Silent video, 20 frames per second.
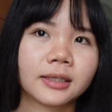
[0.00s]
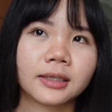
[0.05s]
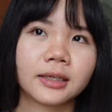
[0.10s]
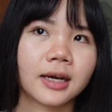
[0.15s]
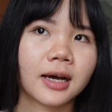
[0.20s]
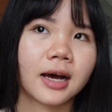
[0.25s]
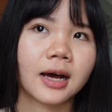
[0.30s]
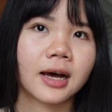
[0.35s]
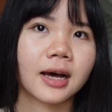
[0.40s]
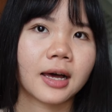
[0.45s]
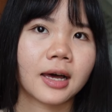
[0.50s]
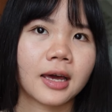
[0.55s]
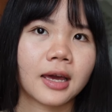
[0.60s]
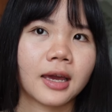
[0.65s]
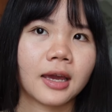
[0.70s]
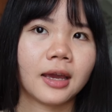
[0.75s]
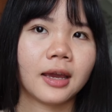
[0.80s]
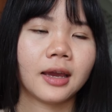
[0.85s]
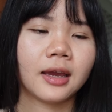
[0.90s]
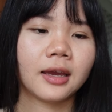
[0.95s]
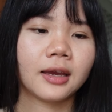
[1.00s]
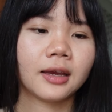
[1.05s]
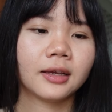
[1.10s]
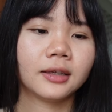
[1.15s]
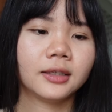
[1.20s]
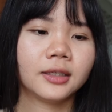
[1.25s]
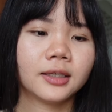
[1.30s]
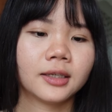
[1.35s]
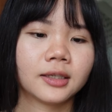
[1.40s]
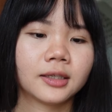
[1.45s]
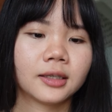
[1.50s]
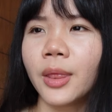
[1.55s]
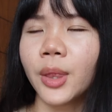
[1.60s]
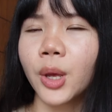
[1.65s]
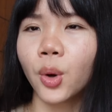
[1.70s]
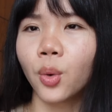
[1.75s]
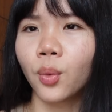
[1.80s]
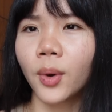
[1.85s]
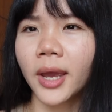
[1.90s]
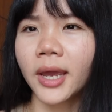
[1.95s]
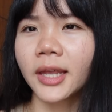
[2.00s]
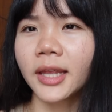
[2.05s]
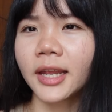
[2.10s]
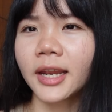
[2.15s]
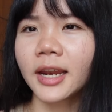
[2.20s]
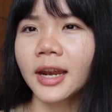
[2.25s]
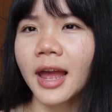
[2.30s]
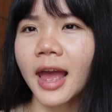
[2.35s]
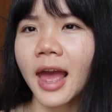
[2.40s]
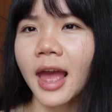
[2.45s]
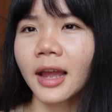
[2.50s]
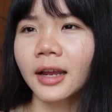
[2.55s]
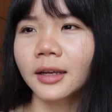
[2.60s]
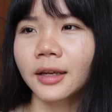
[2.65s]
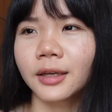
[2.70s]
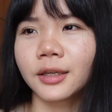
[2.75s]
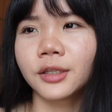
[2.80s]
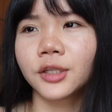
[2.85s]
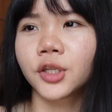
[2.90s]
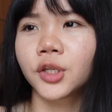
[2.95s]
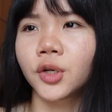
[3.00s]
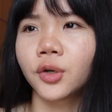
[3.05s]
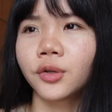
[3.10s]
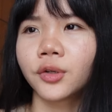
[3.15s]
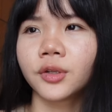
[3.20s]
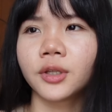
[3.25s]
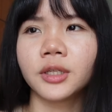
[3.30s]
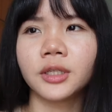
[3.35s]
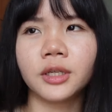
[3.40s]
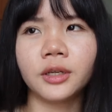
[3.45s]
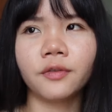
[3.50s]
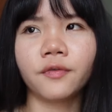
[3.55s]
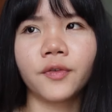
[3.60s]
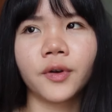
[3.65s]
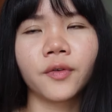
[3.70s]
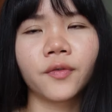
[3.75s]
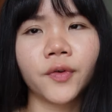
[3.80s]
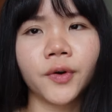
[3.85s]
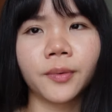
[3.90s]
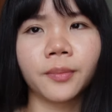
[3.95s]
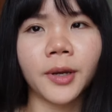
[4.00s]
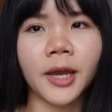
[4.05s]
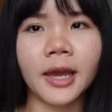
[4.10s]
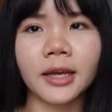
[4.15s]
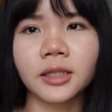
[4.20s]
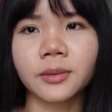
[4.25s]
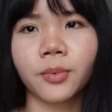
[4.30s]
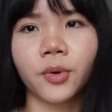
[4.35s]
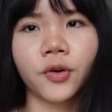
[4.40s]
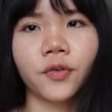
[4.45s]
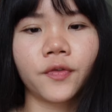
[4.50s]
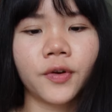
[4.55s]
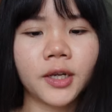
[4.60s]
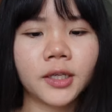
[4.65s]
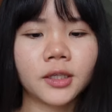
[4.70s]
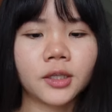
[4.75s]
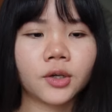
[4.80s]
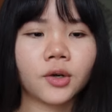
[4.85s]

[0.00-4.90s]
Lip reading: guy, and just the way that he acts is totally different from my ex-boyfriend.